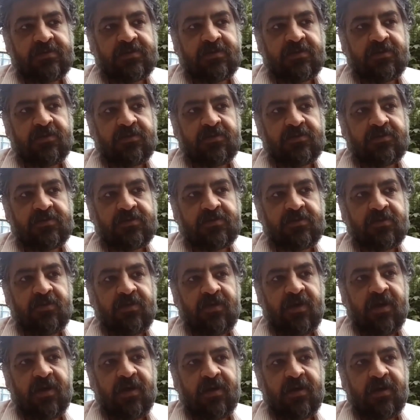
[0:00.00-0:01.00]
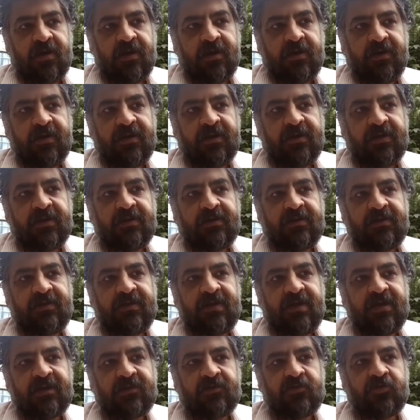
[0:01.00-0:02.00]
so I needed
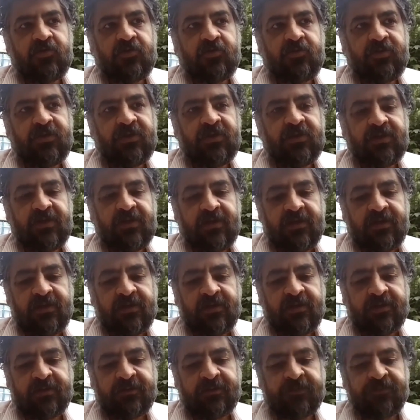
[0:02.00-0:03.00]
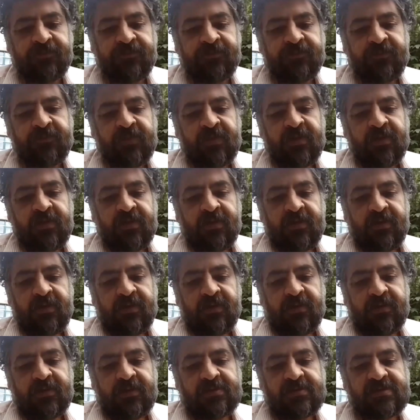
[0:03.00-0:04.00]
that to be a
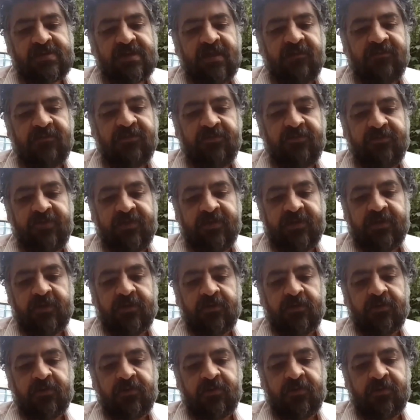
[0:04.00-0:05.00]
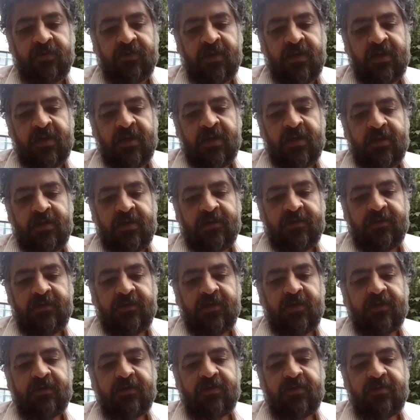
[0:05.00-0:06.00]
selfie video.
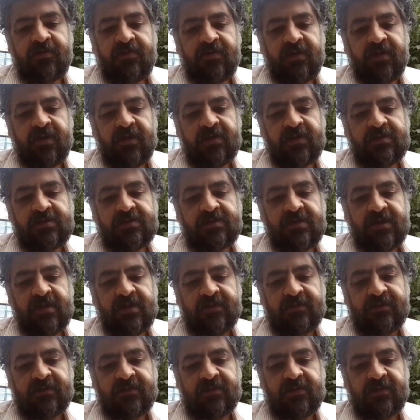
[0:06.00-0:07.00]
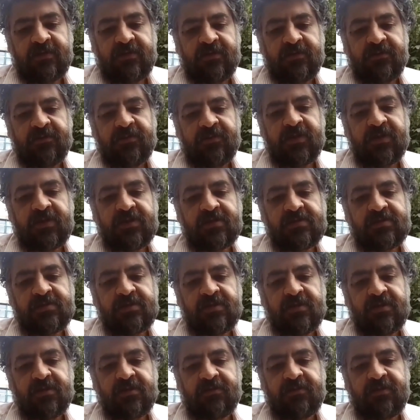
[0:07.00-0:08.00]
The other thing is that
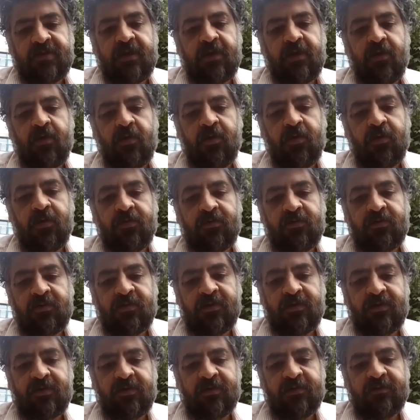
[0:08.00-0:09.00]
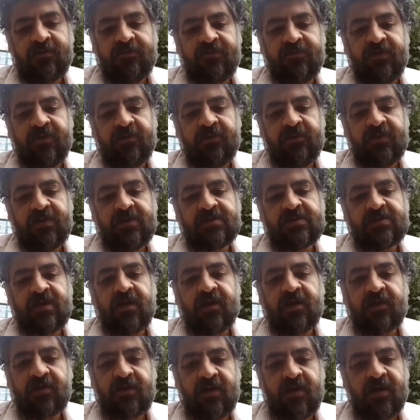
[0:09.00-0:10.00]
because the whole film is
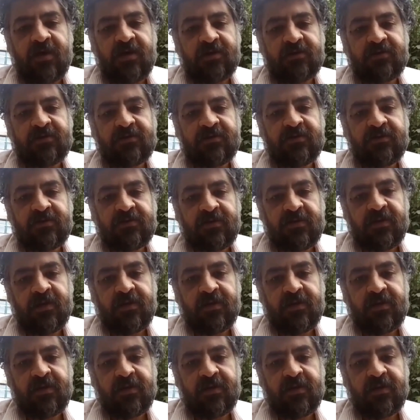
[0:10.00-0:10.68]
uncut,